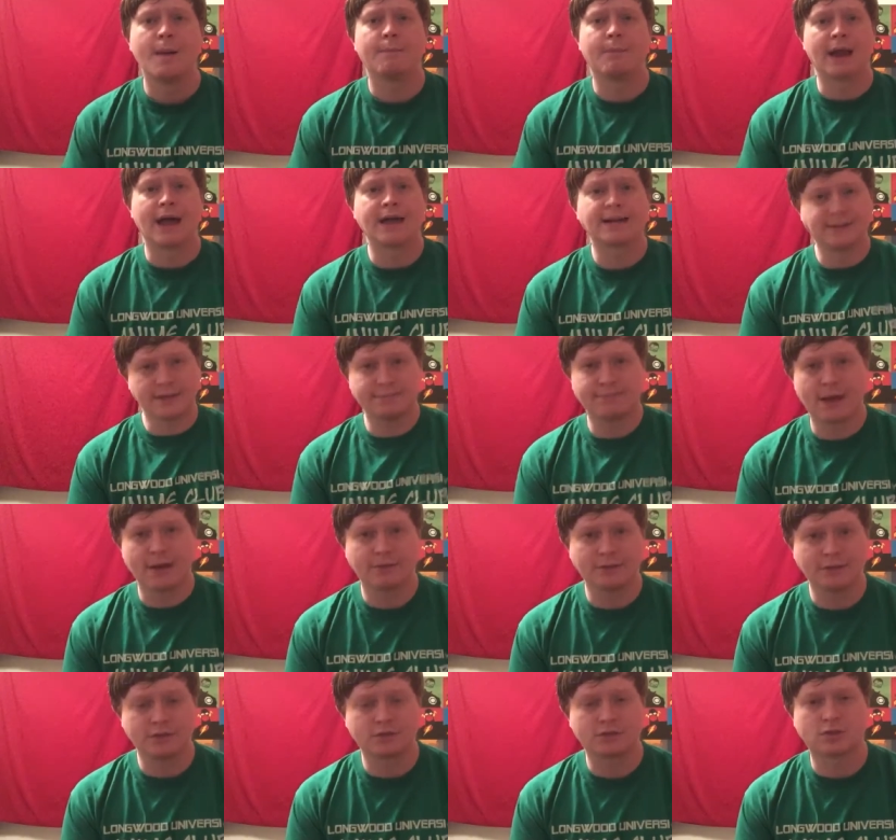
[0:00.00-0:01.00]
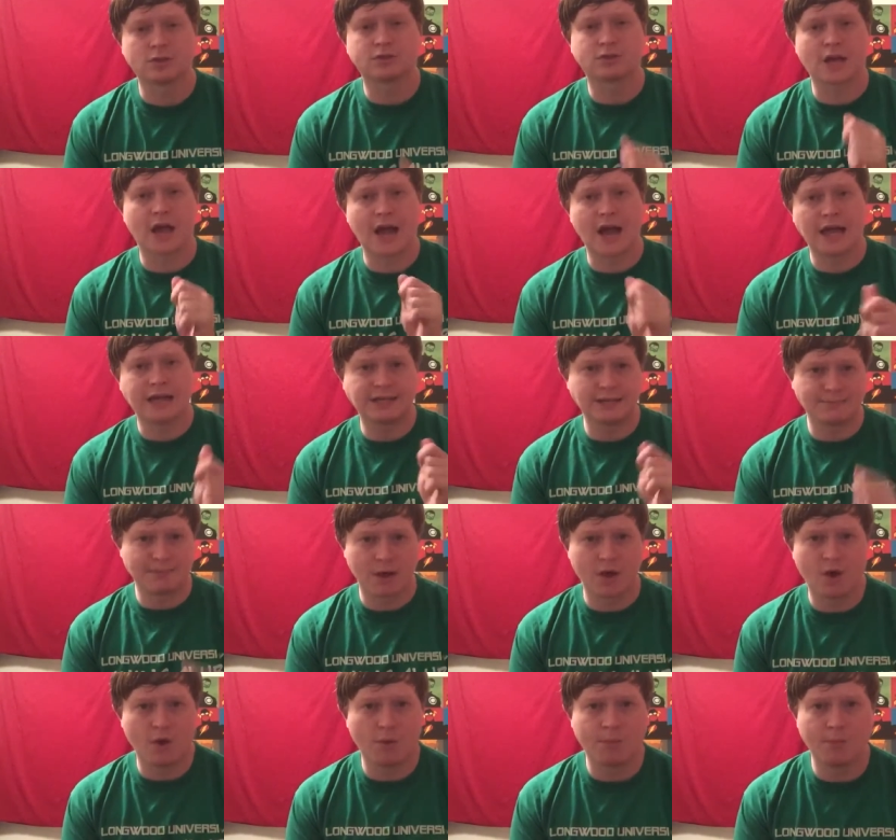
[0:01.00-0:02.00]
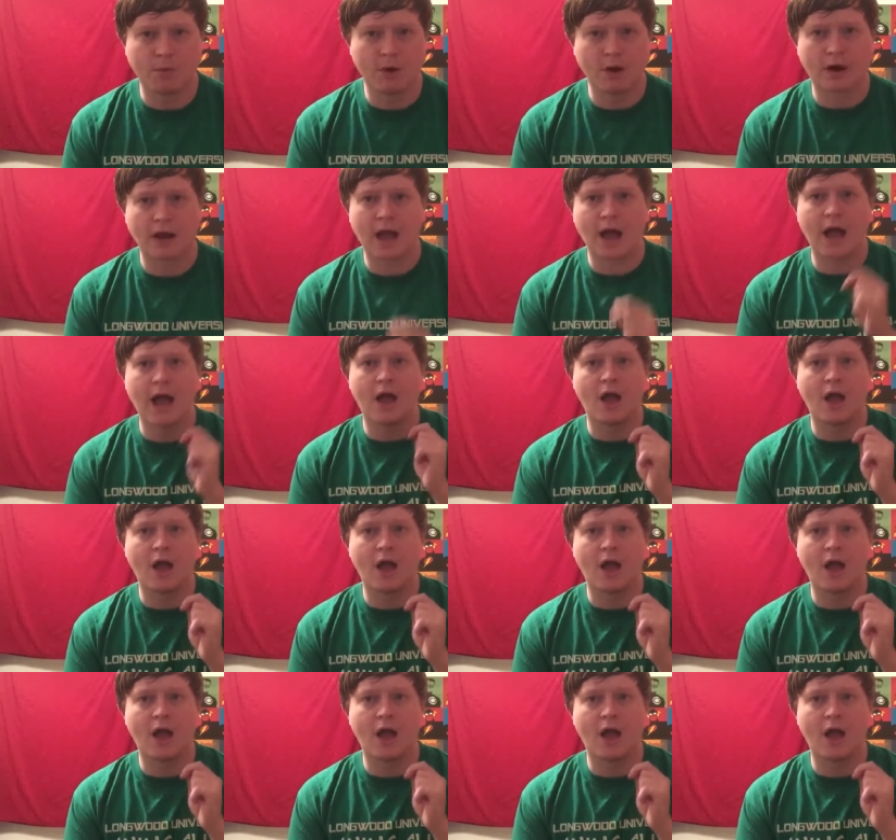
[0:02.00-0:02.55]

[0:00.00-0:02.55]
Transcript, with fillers: But I did my research, I did my homework,